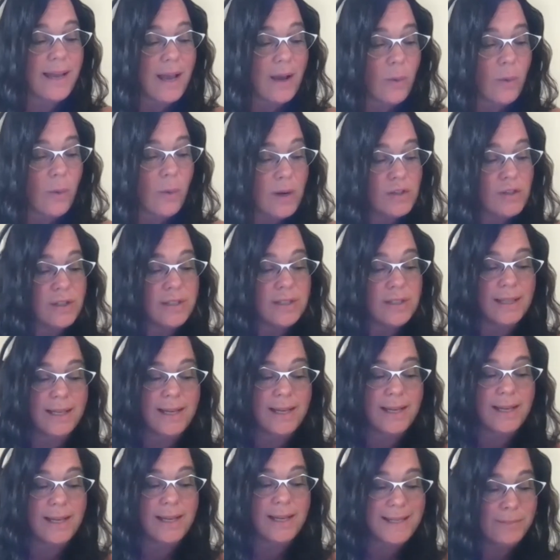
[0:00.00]
when I get
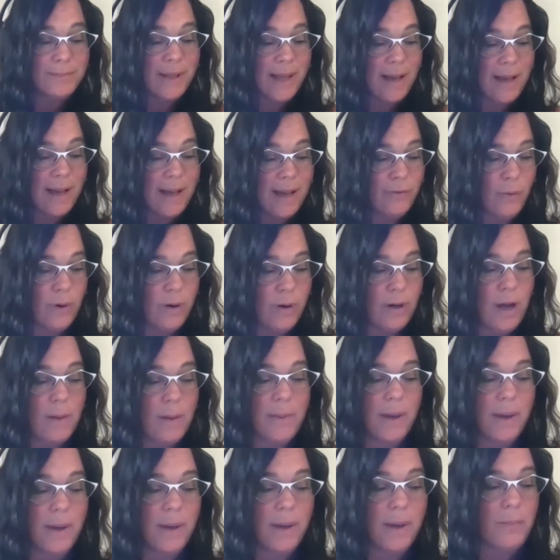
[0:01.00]
questions that I didn't plan for.
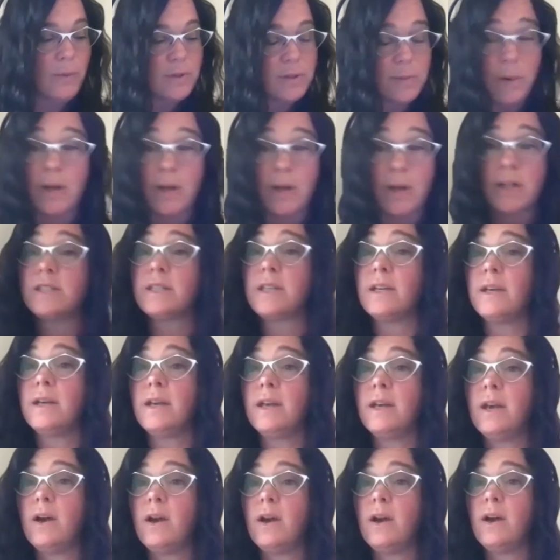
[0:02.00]
Coming up with a
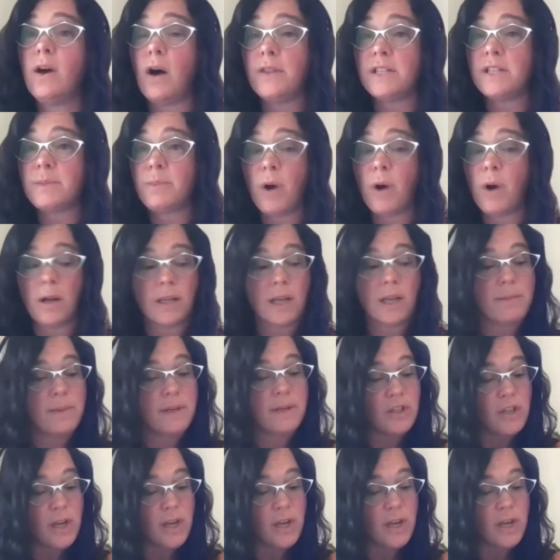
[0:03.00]
response on the
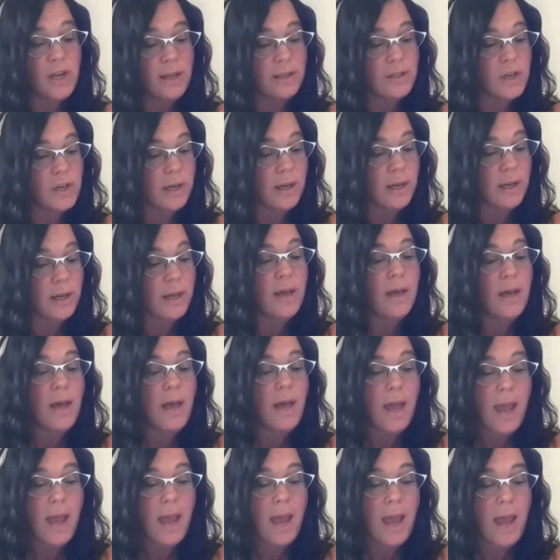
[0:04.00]
spot can be challenging.
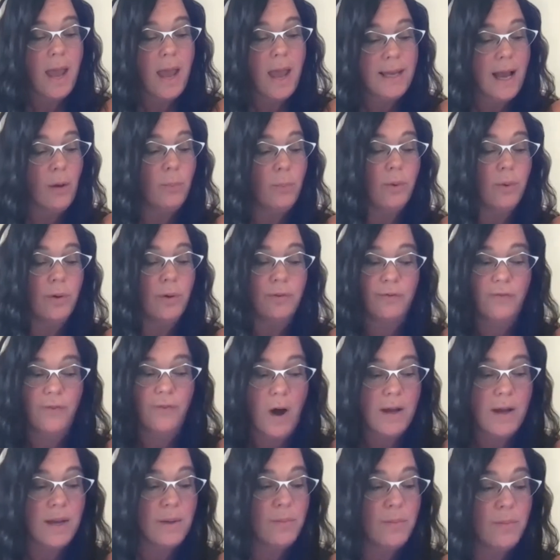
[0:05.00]
Any help
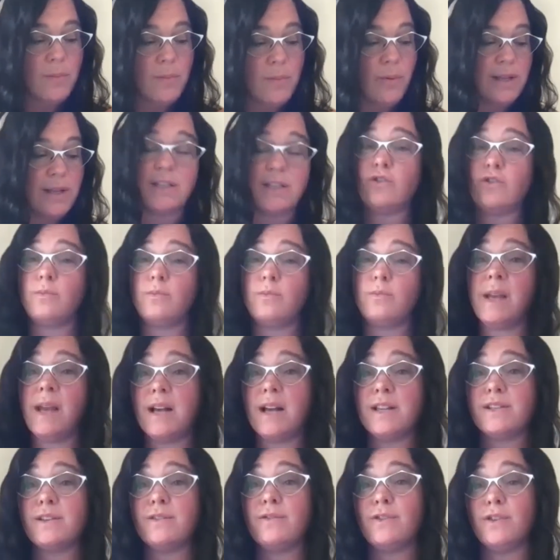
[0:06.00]
with foggy brain syndrome
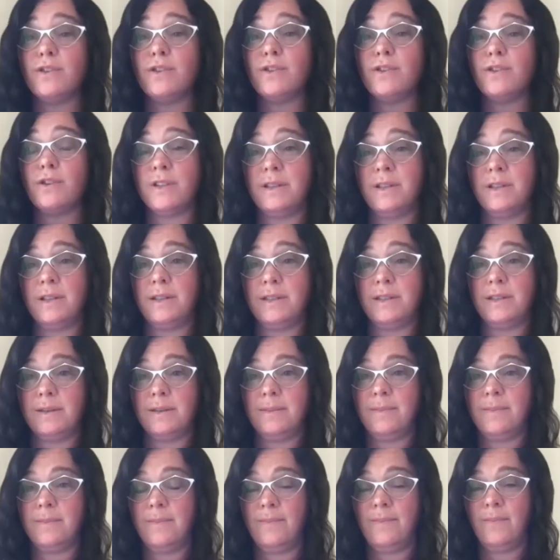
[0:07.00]
because of
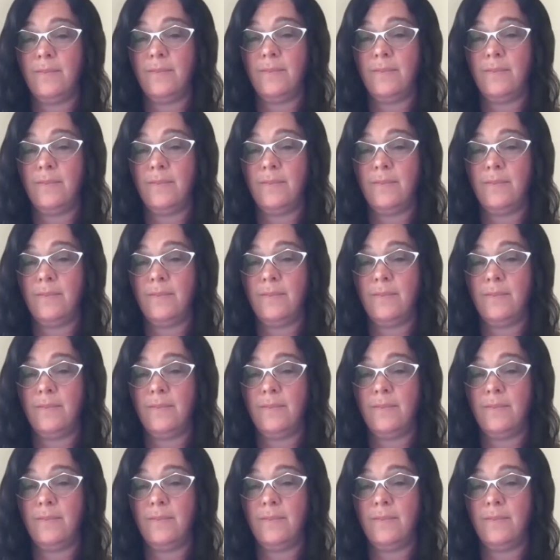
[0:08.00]
nervousness?